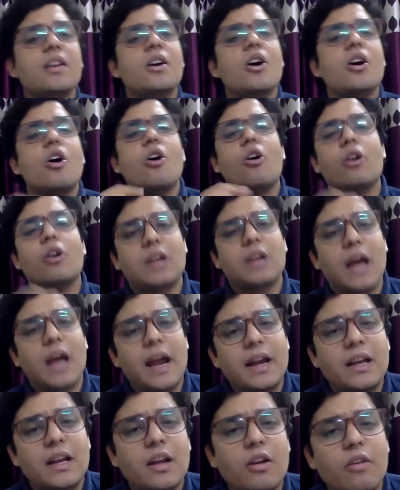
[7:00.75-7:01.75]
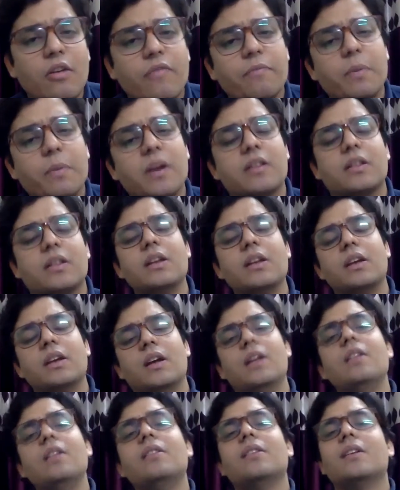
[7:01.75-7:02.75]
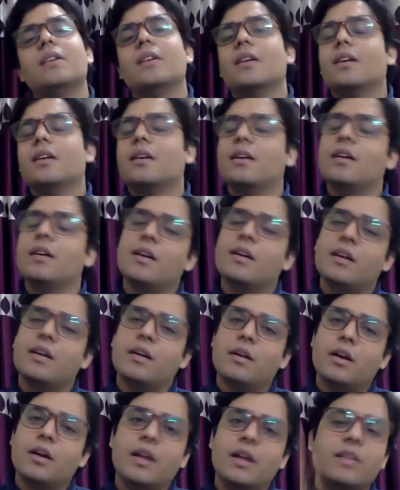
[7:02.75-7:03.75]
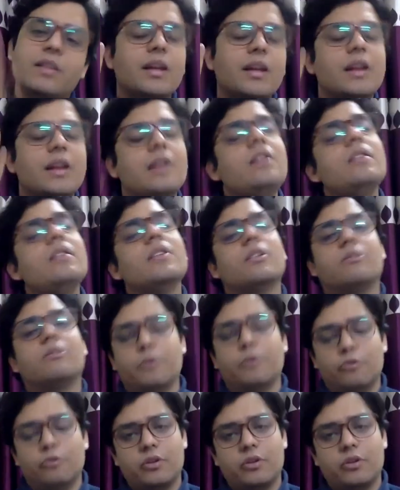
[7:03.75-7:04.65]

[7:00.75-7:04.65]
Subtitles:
or title of person is in dispute.